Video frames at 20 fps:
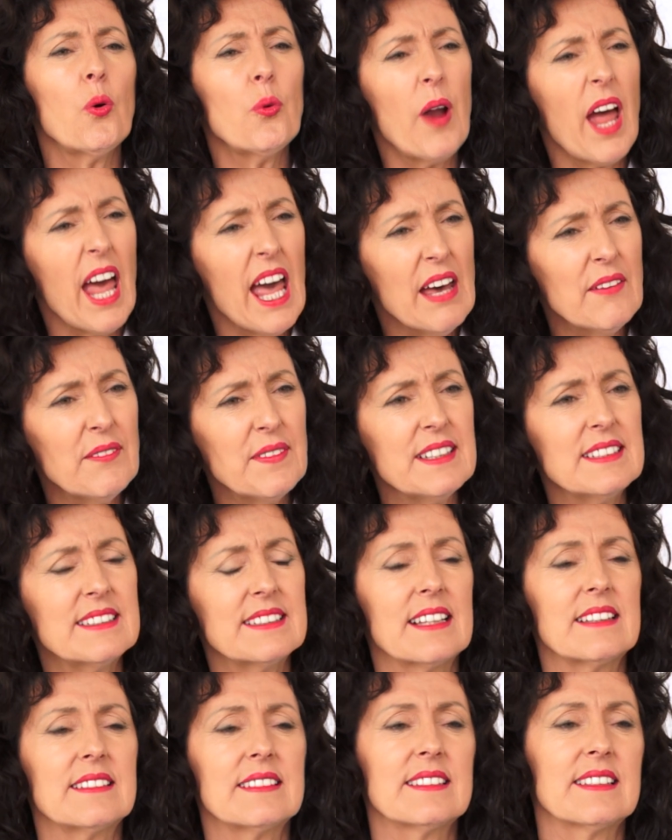or a heavy
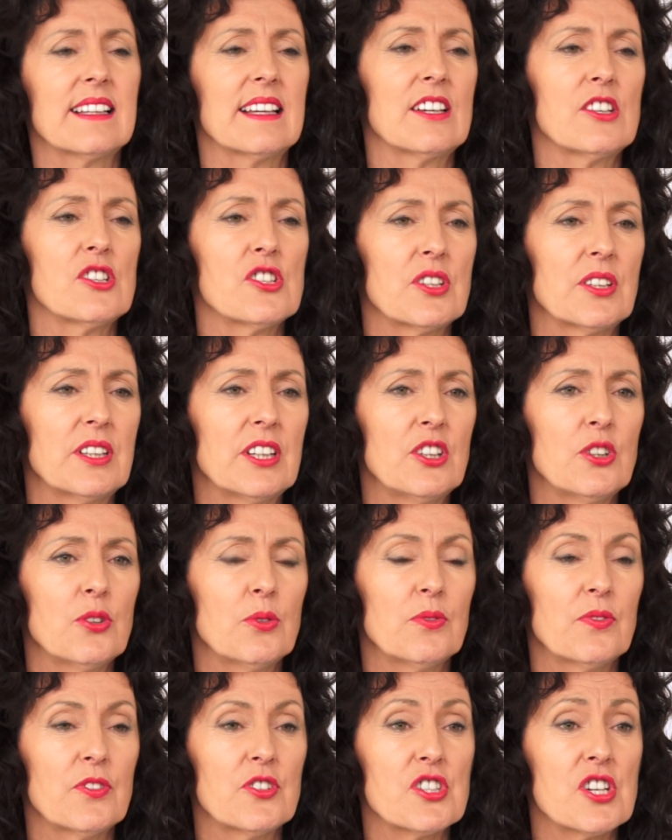sensation in
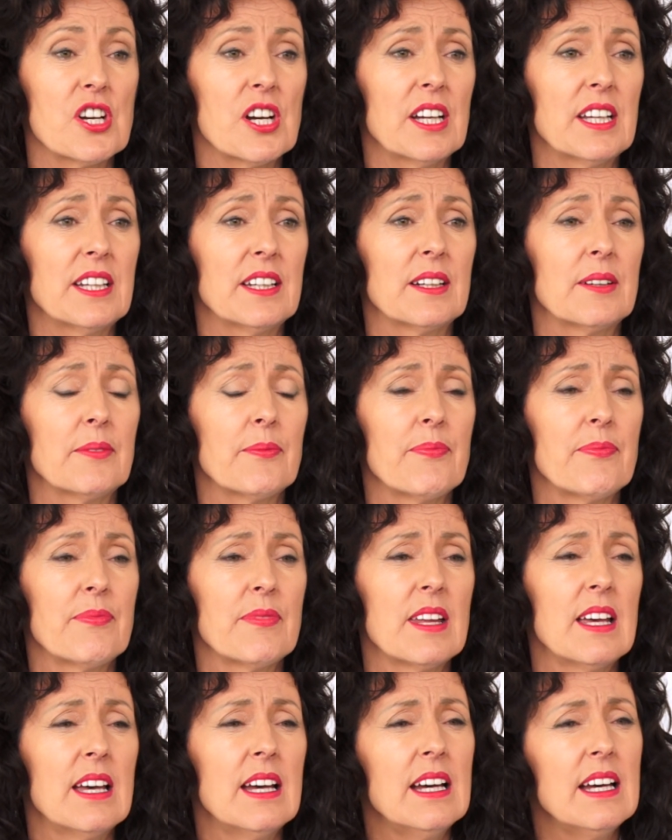your vagina.
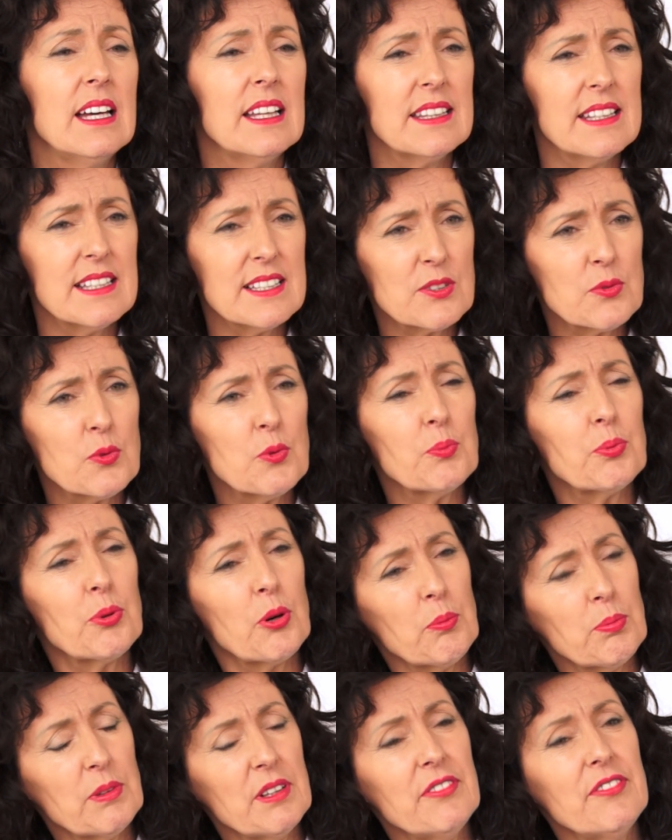This will
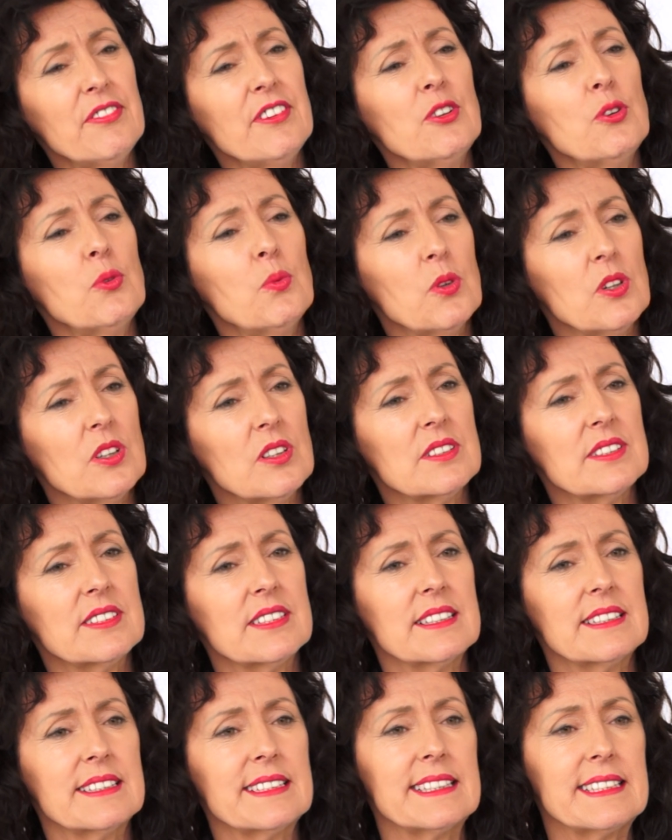probably feel
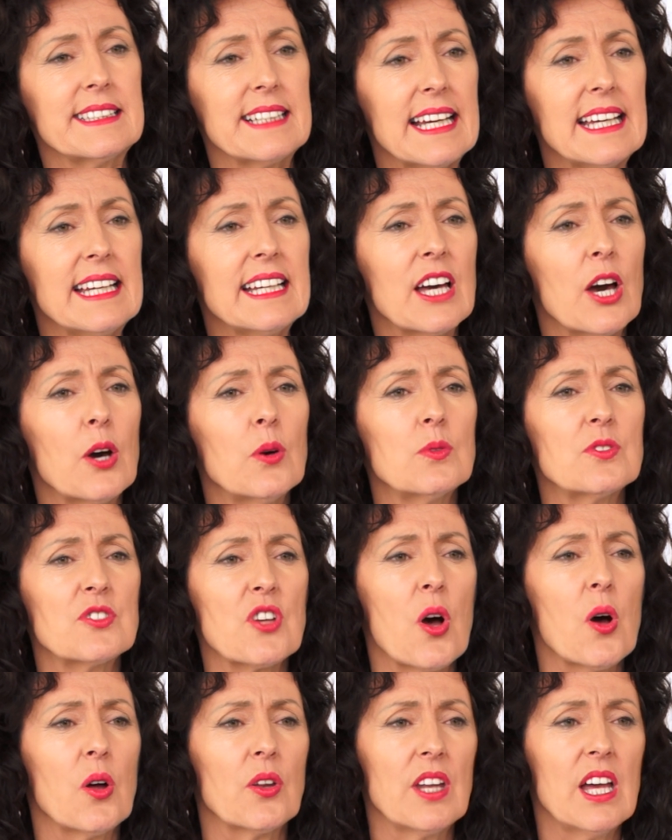worse as the day goes
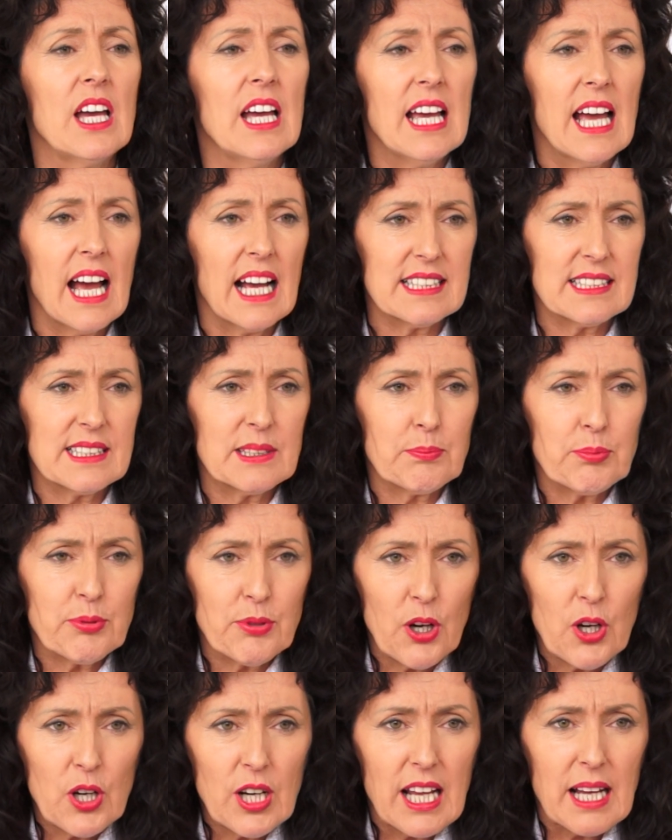on, as the
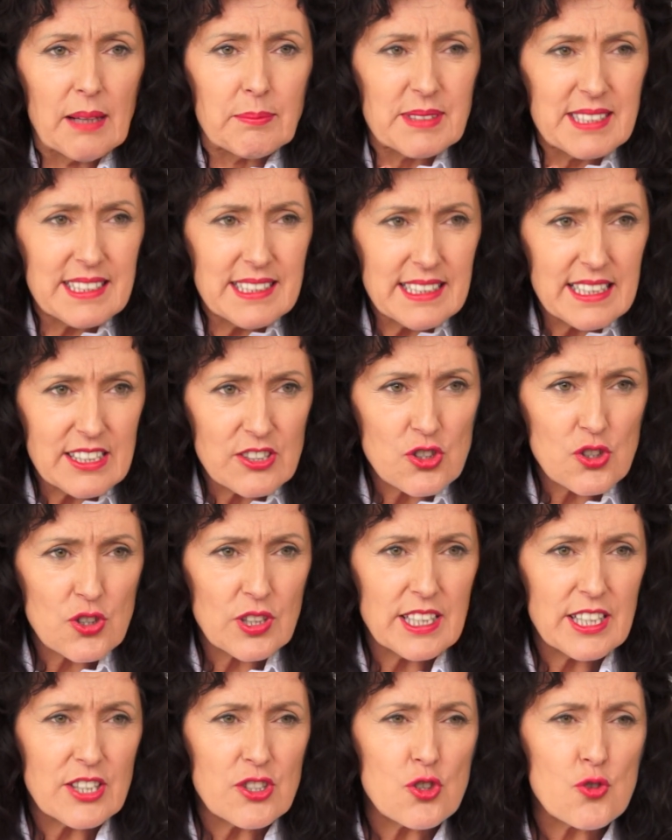prolapse
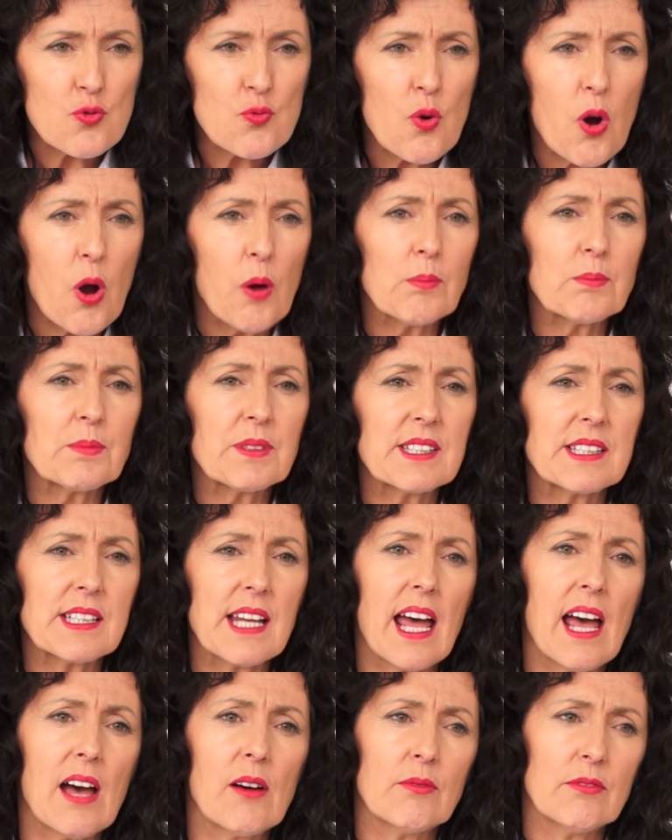literally drops
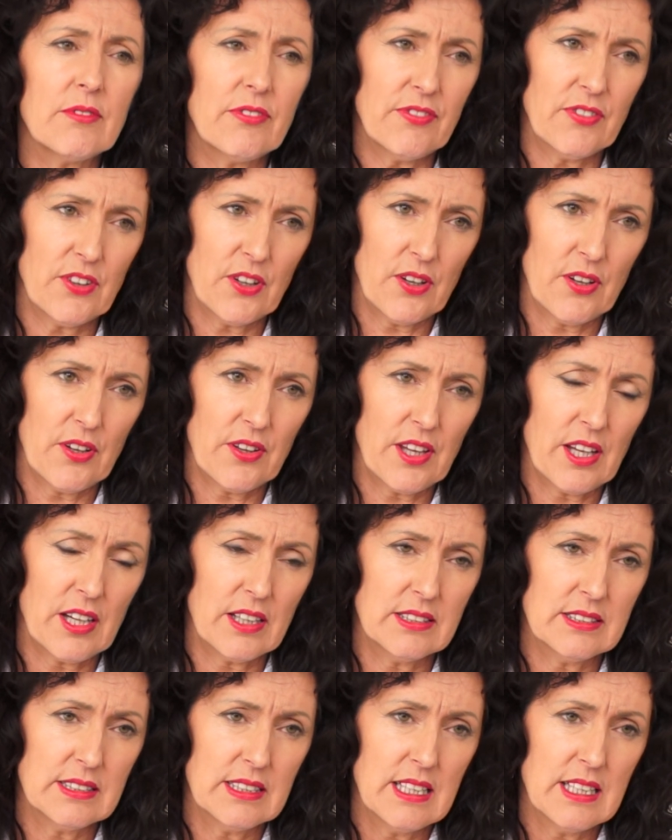down further.